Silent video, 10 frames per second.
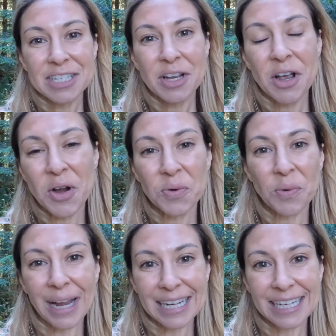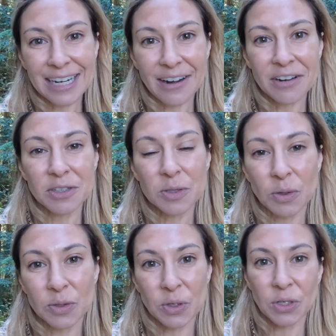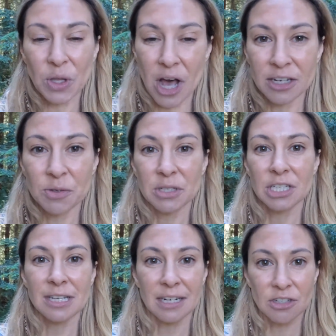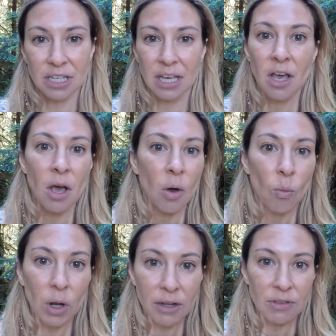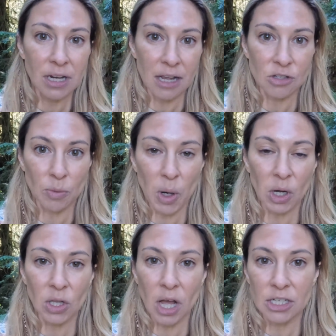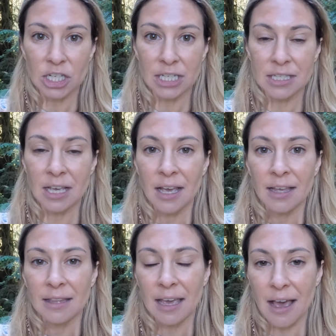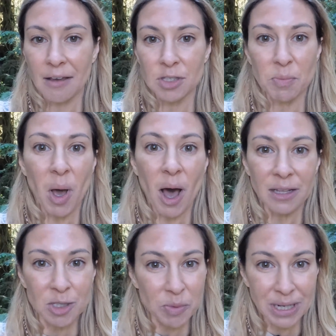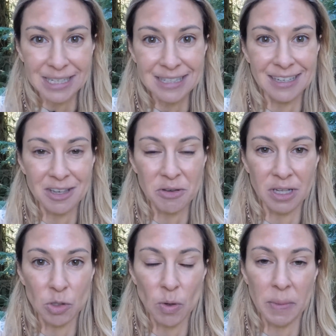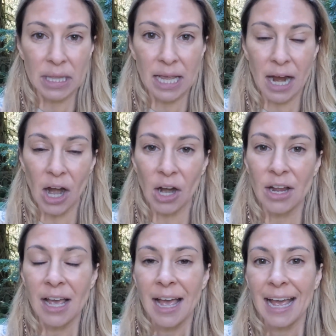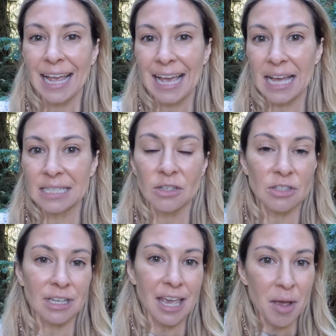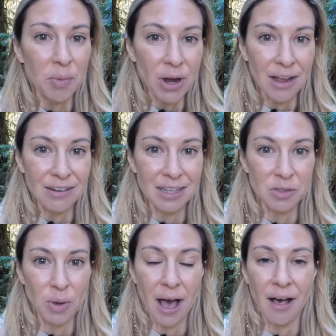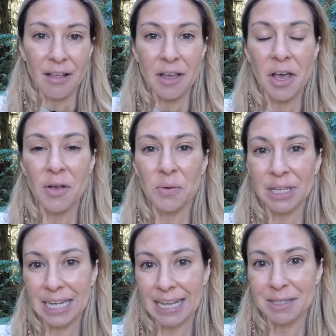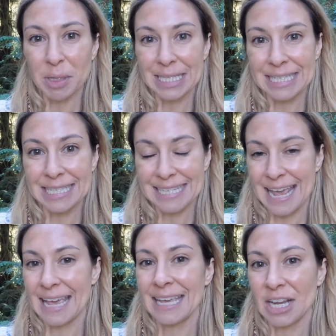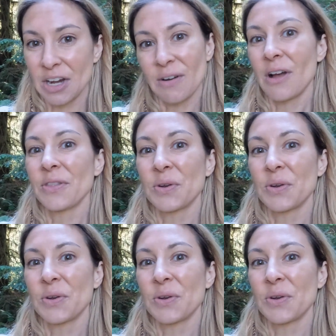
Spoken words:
is right near Sol Duc Lodge, which is actually one of the national park lodges. They have some hot springs that you can swim in there, and there's a campground as well. Really nice place to stay here on the